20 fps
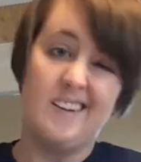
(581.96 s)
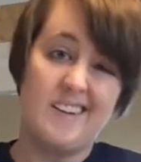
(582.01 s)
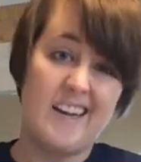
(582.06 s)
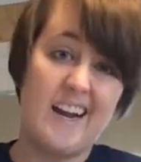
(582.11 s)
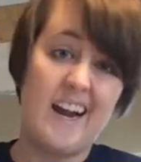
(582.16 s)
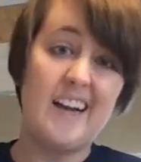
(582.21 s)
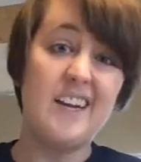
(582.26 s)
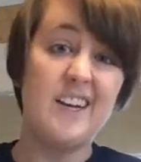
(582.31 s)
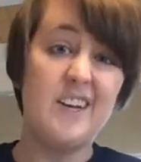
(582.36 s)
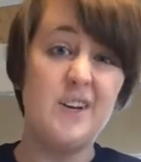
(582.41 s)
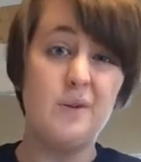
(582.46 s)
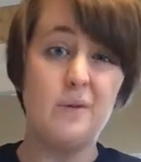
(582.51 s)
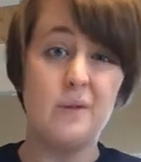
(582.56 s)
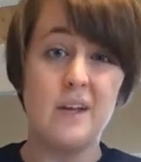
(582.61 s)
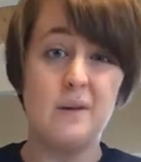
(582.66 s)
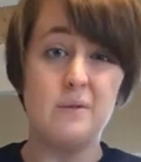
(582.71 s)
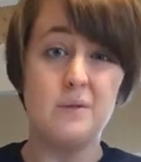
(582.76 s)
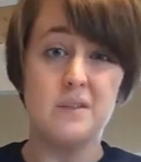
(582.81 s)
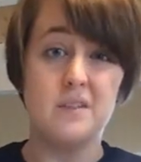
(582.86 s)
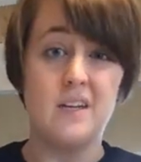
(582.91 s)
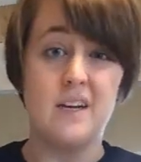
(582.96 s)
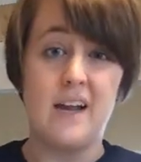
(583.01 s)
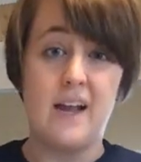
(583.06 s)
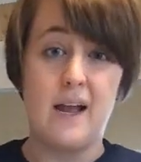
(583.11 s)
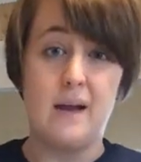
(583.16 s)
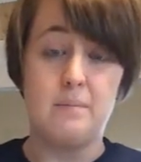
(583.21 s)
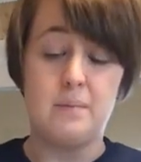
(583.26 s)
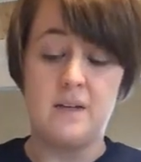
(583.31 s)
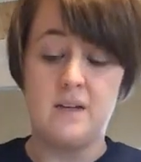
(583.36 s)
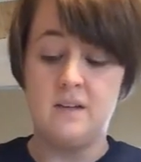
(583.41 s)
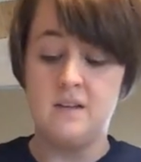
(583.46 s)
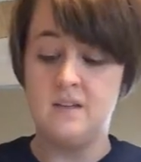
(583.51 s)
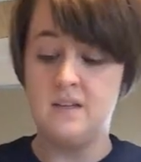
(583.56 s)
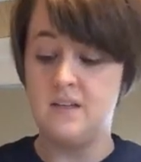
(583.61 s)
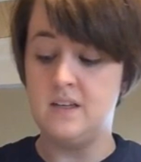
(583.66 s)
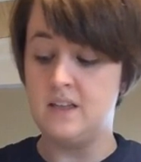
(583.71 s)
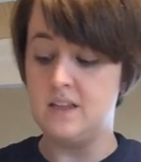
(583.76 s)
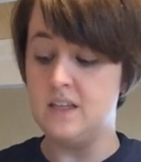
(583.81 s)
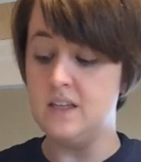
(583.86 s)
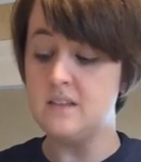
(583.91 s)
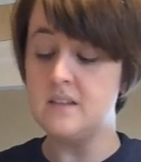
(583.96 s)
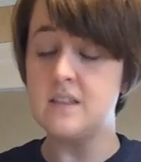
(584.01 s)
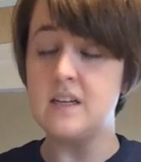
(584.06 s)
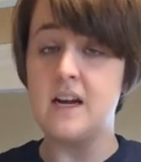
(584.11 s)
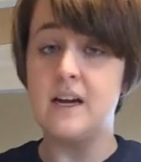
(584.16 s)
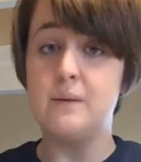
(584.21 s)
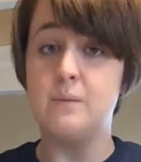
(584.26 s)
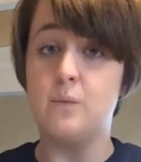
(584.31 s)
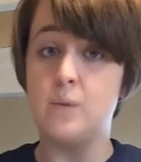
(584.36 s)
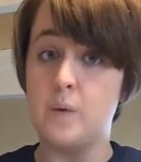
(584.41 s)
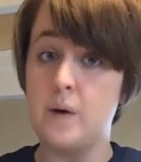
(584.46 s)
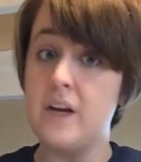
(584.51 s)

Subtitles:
Kind of knew that was going to happen. This time,